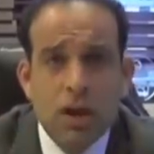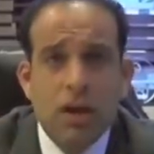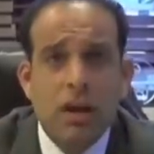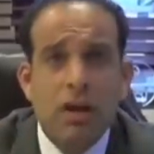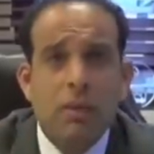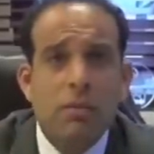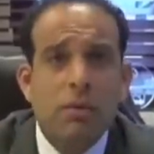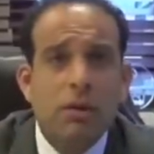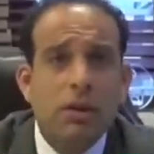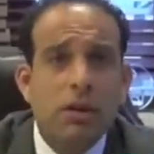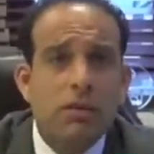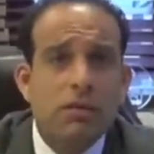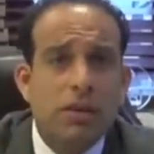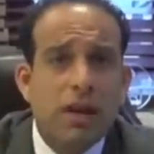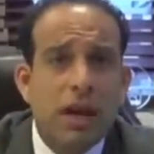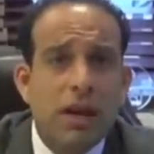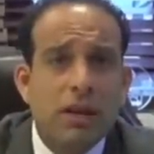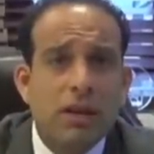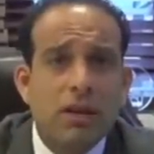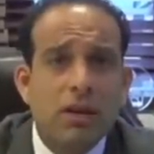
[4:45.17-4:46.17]
And I believe
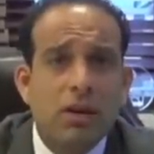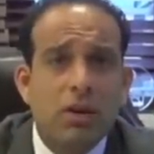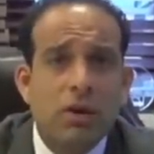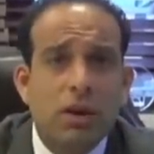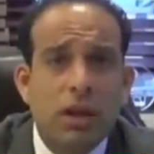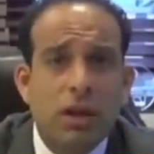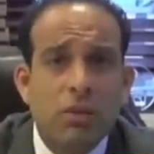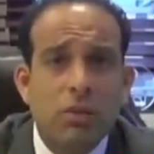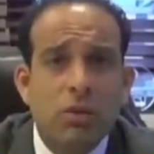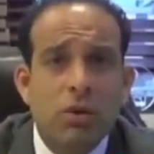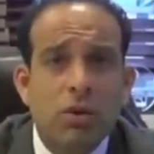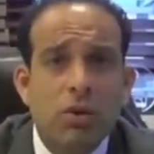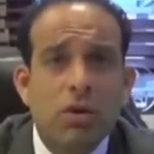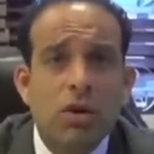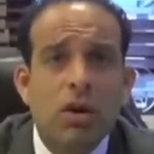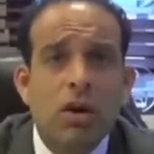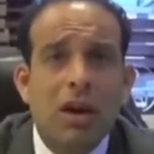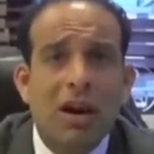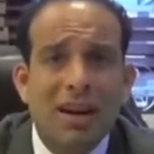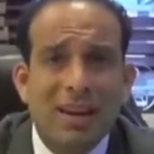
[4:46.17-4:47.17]
that, you know, he
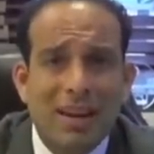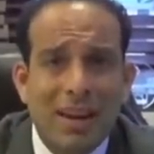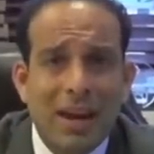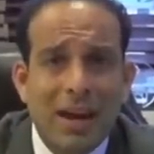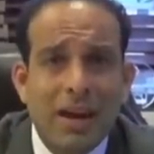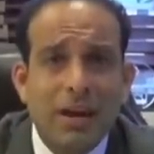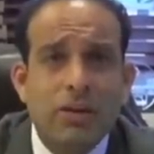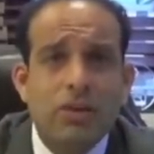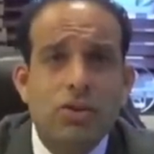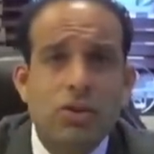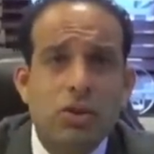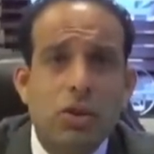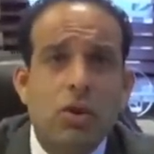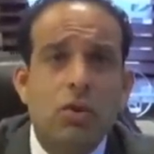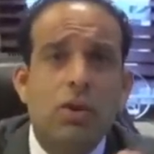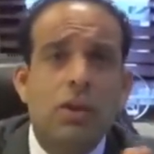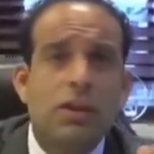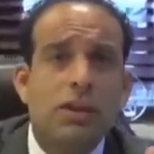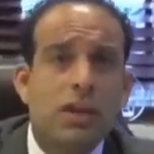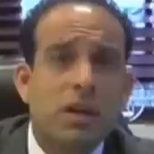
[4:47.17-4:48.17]
will, again,
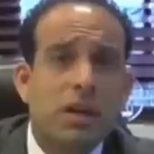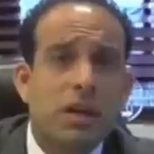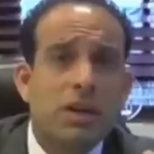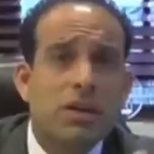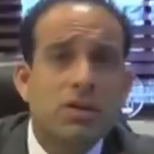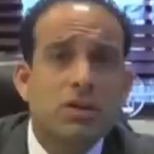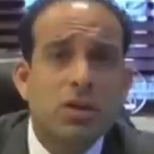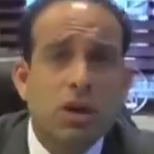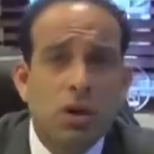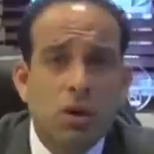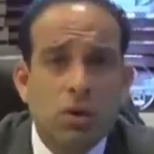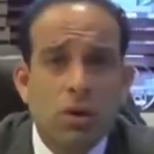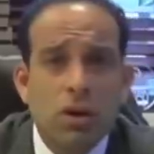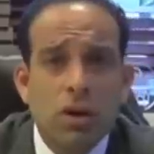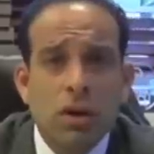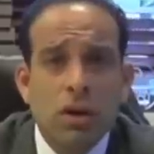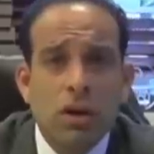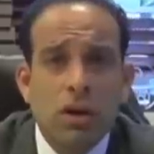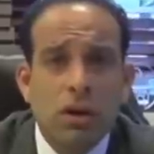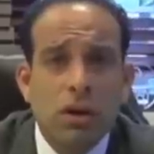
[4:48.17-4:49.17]
show that there is no
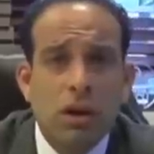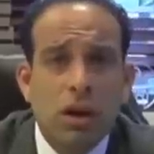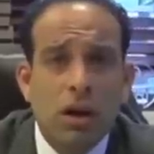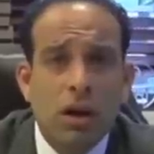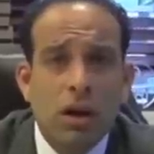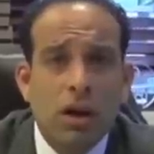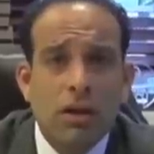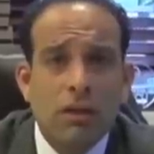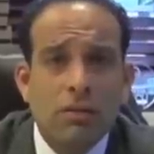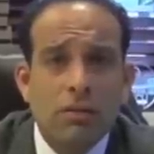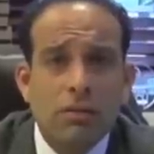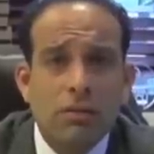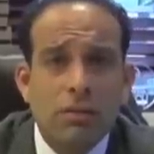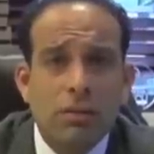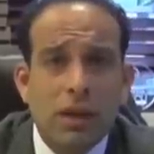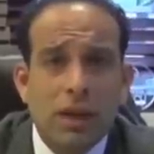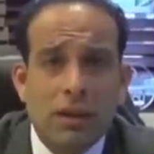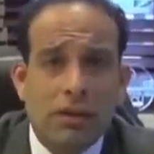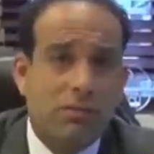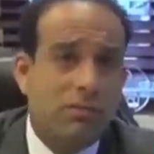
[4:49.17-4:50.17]

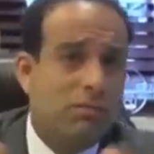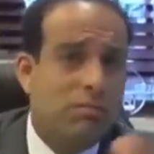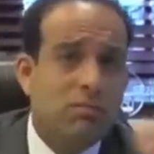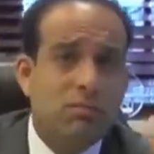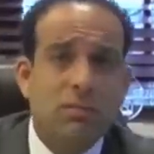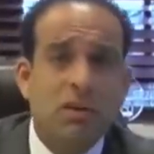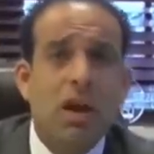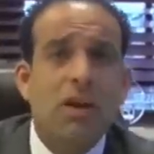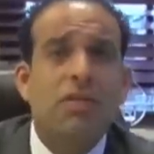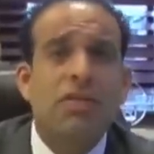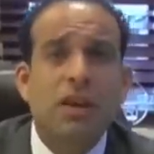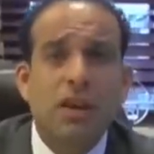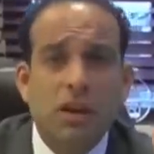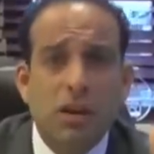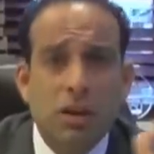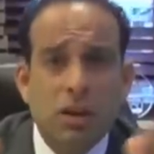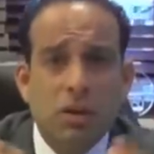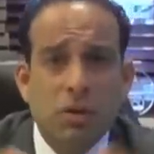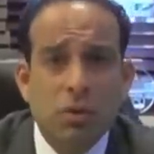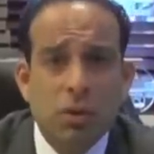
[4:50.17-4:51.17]
that
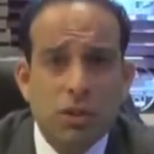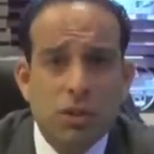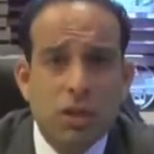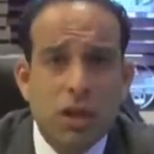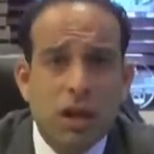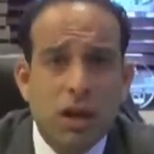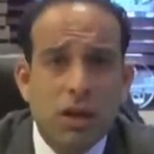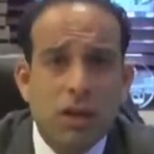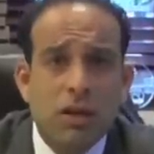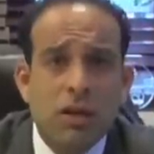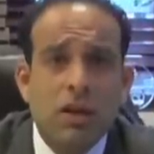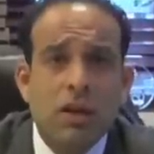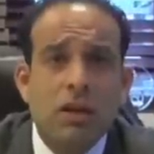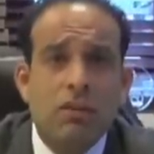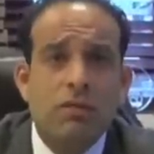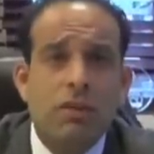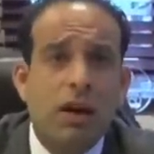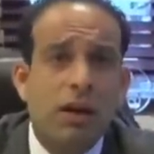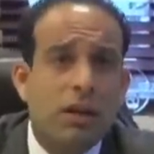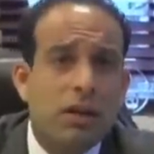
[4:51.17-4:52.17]
nothing was done
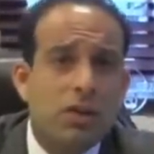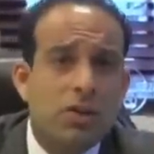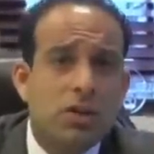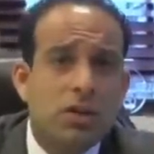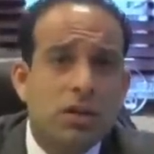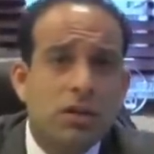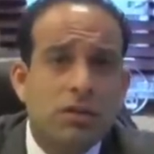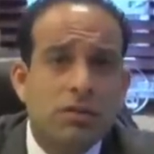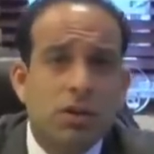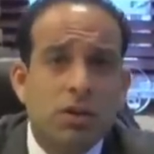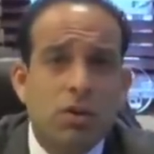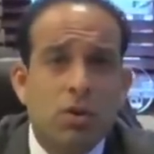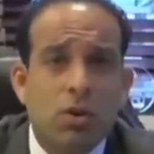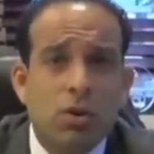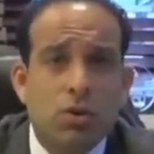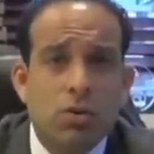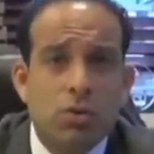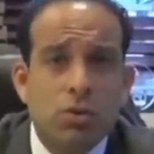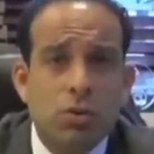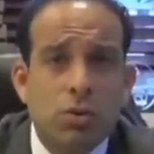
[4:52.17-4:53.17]
in violation of the
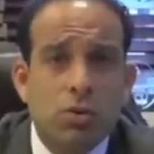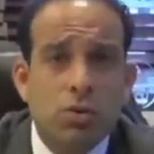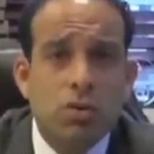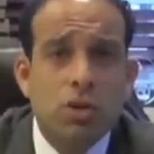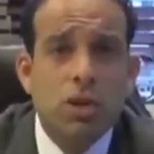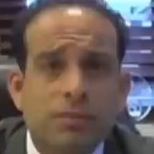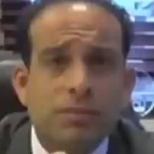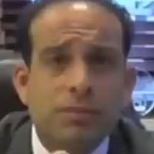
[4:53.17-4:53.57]
court's rules.